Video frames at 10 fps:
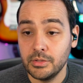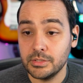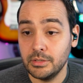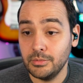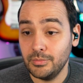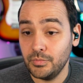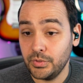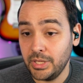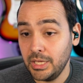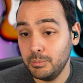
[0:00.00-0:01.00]
So
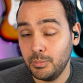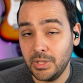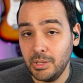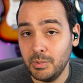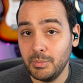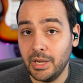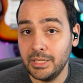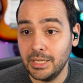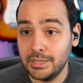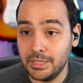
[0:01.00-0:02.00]
Keep, keep in
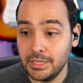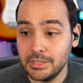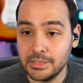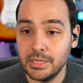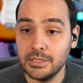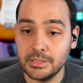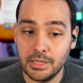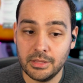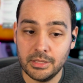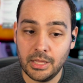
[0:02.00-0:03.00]
mind that this is
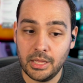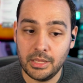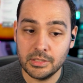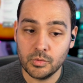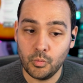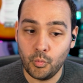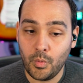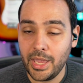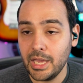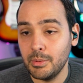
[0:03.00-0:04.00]
something that is
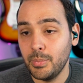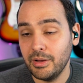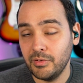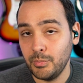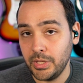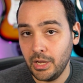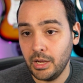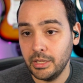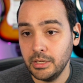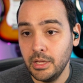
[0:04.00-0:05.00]
way above and
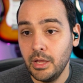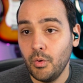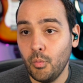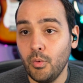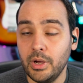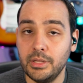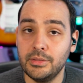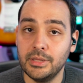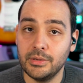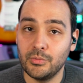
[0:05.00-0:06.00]
beyond what
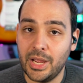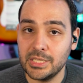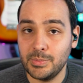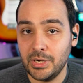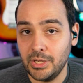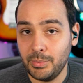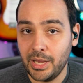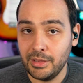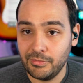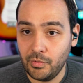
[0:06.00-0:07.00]
the Raspberry
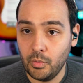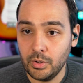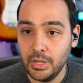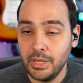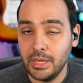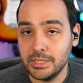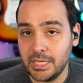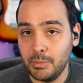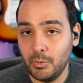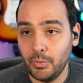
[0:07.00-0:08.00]
Pi four is
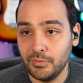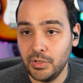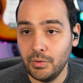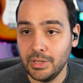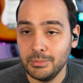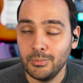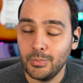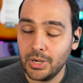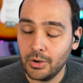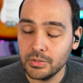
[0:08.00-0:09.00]
capable of doing,
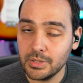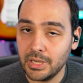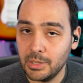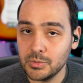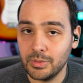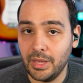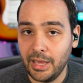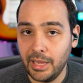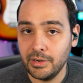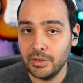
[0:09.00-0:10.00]
but it also comes with a
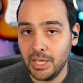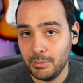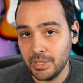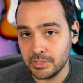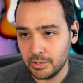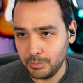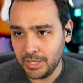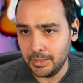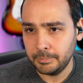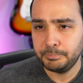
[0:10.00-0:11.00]
higher M S R P.